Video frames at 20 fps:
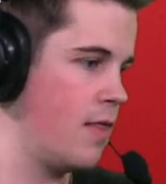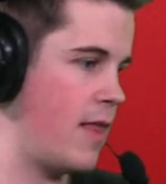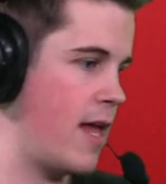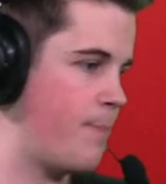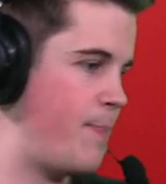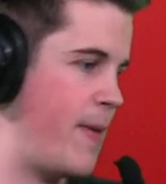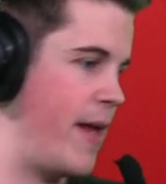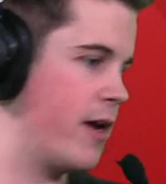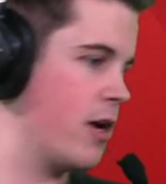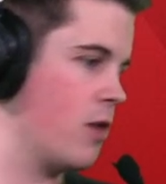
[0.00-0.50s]

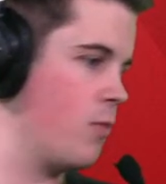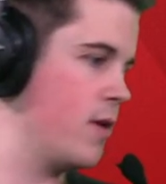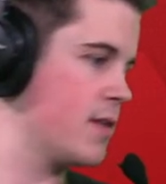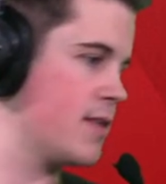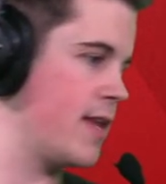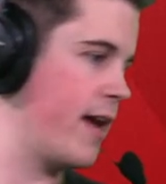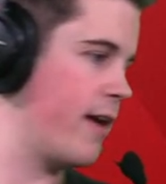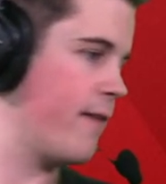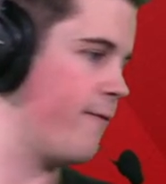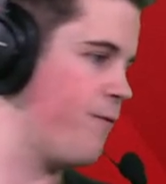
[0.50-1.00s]
Like, Baker was,
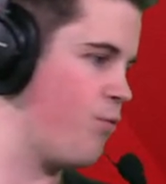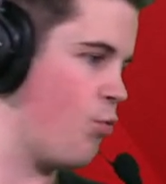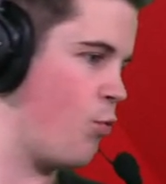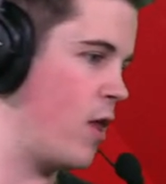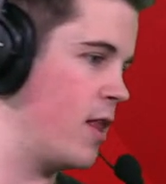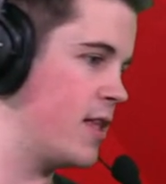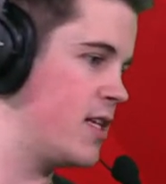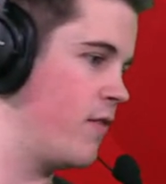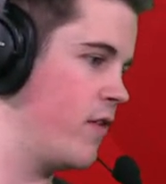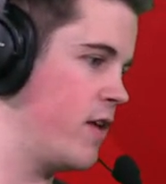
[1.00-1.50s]
like,
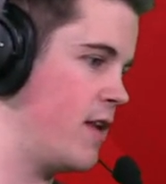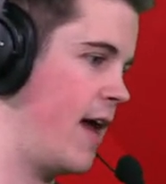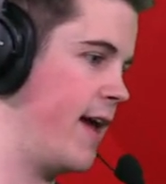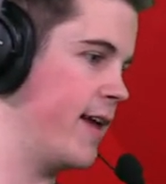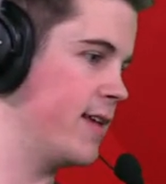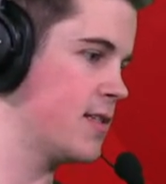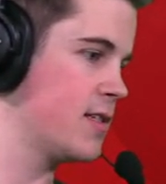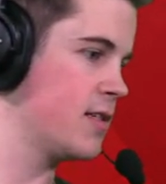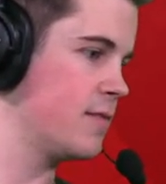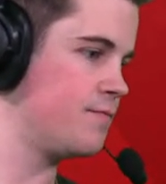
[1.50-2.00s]
relatively
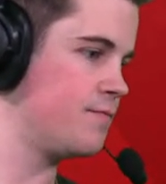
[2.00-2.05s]
nice.